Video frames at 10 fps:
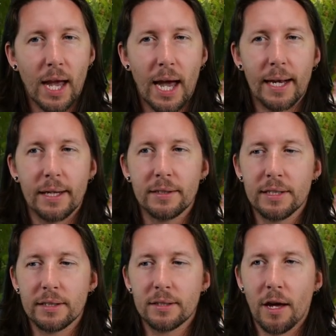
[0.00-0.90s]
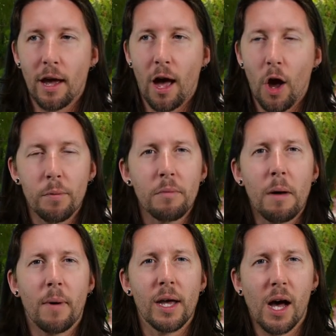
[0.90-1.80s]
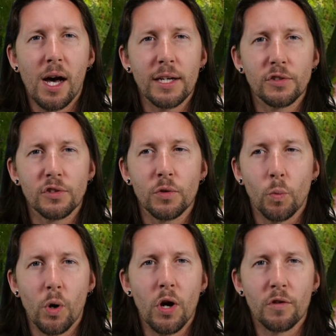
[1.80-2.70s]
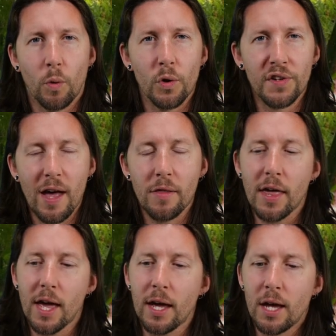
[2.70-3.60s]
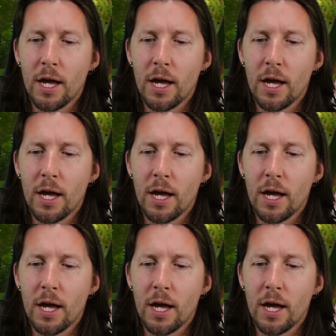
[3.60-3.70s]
and it did open up my eyes to the world, what was out there.